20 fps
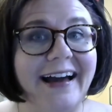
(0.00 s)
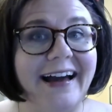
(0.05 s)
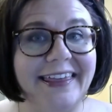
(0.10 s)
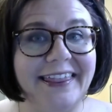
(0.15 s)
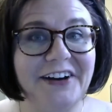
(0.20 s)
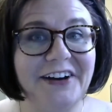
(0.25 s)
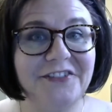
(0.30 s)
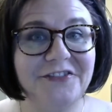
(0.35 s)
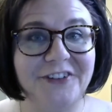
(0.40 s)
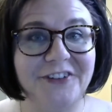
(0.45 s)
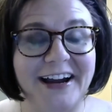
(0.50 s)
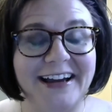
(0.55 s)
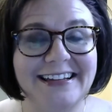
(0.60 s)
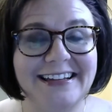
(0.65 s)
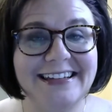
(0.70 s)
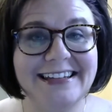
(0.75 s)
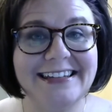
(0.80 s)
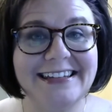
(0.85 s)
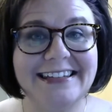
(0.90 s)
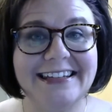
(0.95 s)
Hi there,
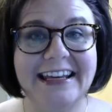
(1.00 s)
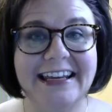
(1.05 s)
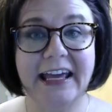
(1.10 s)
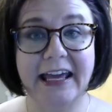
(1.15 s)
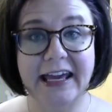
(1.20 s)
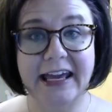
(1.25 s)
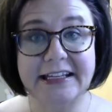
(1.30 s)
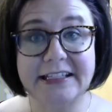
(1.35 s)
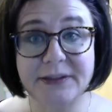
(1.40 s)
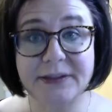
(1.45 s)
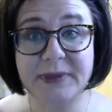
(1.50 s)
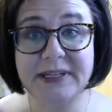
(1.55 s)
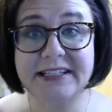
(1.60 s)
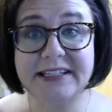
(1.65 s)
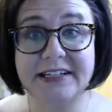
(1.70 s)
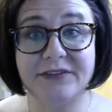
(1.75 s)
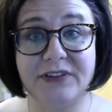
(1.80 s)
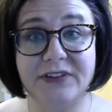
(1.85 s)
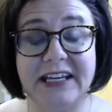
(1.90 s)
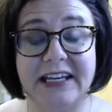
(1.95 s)
friends. It's Miss
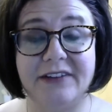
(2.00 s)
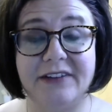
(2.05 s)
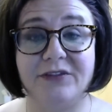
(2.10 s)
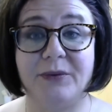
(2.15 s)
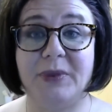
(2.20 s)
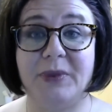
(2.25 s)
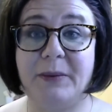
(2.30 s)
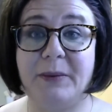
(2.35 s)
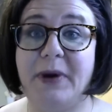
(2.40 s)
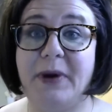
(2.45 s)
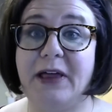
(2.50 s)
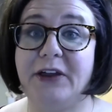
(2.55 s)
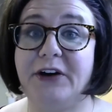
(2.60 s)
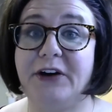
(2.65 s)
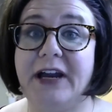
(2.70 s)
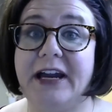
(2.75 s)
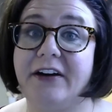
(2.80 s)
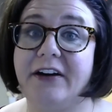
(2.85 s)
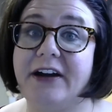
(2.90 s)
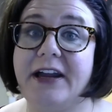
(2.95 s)
Tiffany from the
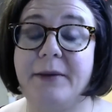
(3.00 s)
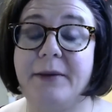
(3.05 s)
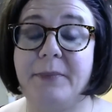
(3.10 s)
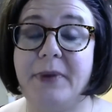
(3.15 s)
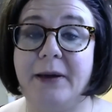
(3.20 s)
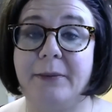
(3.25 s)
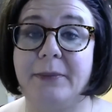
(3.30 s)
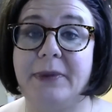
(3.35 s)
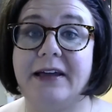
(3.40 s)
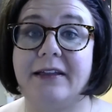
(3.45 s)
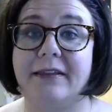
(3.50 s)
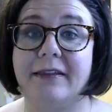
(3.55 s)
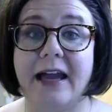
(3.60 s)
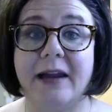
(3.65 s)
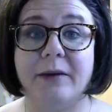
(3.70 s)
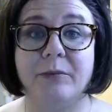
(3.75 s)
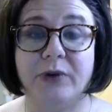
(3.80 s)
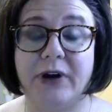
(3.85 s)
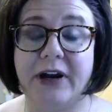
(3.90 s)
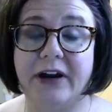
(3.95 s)
Butler Area Public
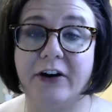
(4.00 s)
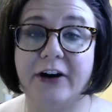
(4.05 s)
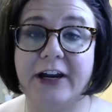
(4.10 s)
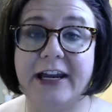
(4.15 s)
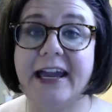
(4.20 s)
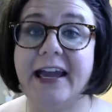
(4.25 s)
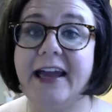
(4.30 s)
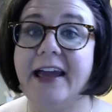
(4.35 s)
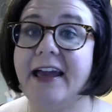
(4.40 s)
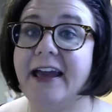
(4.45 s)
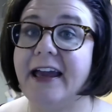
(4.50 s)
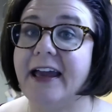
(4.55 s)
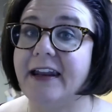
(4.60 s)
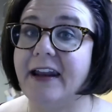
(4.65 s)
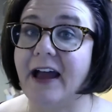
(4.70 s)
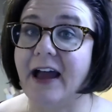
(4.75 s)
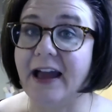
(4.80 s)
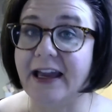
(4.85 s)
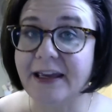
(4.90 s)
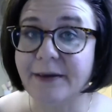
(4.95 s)
Library,
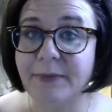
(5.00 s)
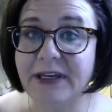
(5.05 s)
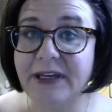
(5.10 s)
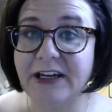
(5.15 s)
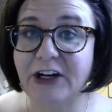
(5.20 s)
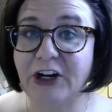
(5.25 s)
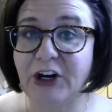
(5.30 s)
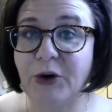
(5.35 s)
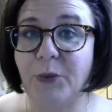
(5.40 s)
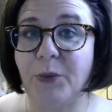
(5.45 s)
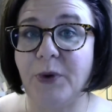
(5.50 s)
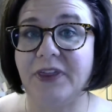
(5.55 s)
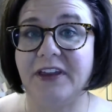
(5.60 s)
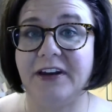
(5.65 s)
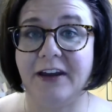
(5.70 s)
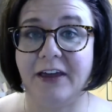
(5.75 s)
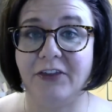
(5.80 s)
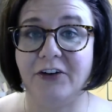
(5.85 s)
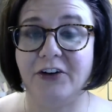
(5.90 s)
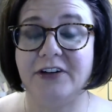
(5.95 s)
and I am here with
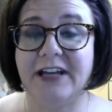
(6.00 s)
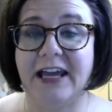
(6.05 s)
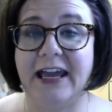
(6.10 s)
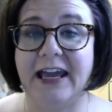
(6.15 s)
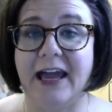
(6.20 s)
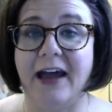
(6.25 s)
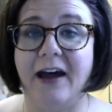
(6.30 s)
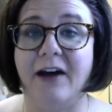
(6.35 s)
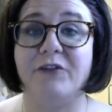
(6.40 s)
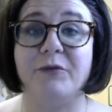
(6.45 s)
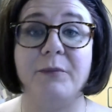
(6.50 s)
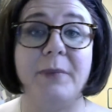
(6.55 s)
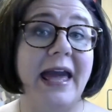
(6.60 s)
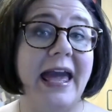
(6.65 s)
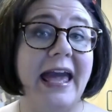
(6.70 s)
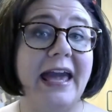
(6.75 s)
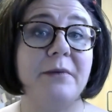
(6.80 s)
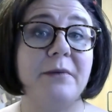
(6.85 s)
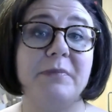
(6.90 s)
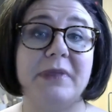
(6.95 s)
another day of
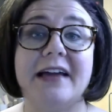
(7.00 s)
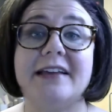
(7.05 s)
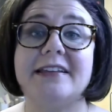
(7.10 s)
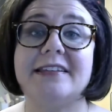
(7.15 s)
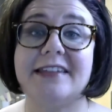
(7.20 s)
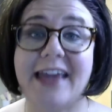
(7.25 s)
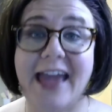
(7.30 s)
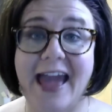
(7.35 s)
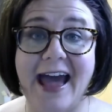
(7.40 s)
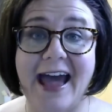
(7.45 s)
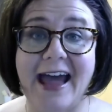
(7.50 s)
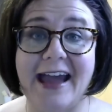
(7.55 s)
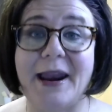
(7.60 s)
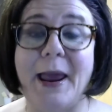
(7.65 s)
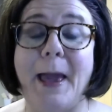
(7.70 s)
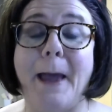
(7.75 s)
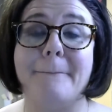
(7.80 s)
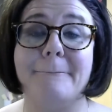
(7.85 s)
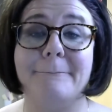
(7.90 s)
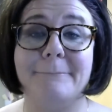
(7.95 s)
Peg Plus Cat
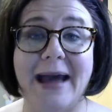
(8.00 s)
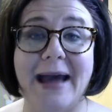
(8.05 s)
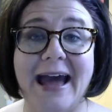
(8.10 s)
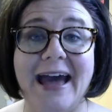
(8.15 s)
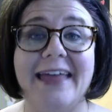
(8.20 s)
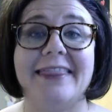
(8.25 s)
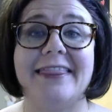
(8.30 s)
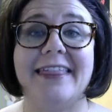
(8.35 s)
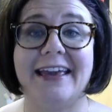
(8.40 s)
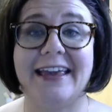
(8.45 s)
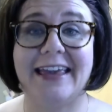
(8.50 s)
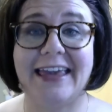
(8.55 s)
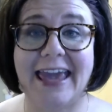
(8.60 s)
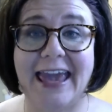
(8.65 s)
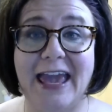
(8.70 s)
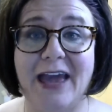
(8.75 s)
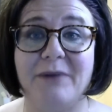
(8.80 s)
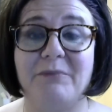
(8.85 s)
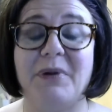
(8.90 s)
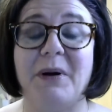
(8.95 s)
Math
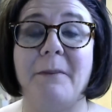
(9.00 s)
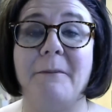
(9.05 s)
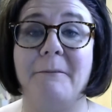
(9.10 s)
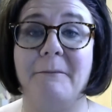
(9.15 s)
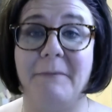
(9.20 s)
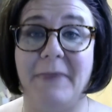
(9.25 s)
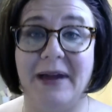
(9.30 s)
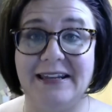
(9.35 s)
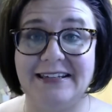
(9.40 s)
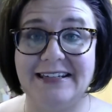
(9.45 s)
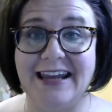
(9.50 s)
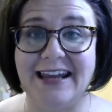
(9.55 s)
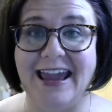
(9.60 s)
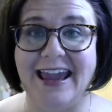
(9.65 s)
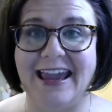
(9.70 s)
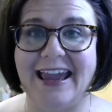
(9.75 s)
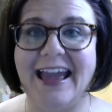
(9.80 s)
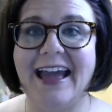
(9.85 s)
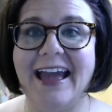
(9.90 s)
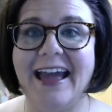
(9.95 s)
Camp
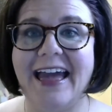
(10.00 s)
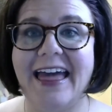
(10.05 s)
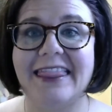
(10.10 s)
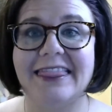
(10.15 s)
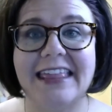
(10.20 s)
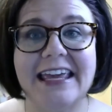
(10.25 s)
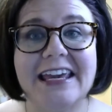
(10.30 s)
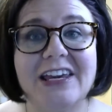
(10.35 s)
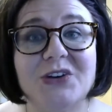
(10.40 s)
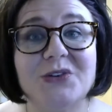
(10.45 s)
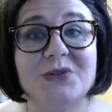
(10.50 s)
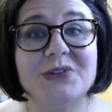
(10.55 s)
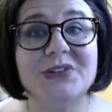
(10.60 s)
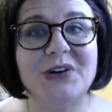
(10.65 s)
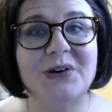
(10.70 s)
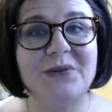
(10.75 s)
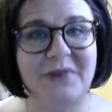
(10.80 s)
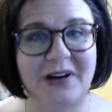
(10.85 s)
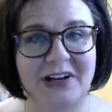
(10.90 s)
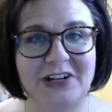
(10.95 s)
Monday. Thank you
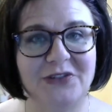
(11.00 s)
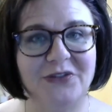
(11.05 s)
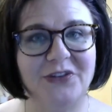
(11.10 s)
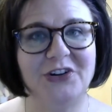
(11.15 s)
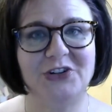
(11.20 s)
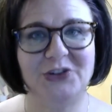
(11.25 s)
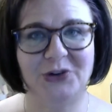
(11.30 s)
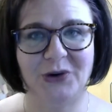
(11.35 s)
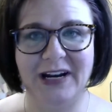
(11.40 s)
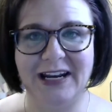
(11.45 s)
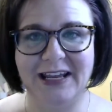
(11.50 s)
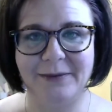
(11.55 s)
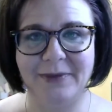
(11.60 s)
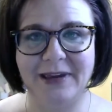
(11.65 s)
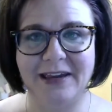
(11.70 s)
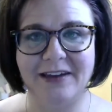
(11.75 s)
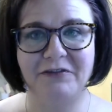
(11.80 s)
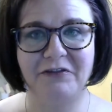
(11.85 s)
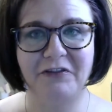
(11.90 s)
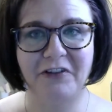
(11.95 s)
so much for joining
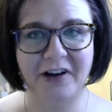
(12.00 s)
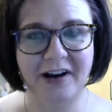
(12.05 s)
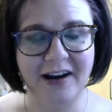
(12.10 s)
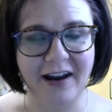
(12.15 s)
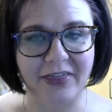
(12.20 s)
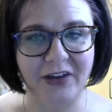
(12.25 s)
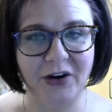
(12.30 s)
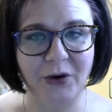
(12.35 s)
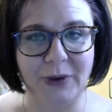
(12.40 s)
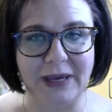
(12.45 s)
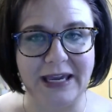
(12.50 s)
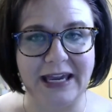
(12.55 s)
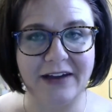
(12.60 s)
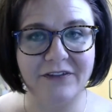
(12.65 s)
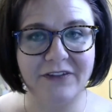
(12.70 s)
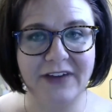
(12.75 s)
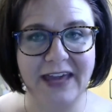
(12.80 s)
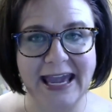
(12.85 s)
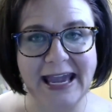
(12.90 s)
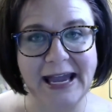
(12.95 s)
me for another week
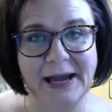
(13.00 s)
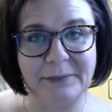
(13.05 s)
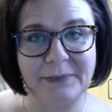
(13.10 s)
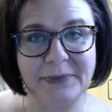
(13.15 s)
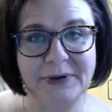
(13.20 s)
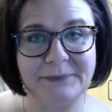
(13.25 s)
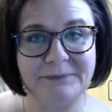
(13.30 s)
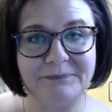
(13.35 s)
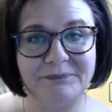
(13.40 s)
of camp.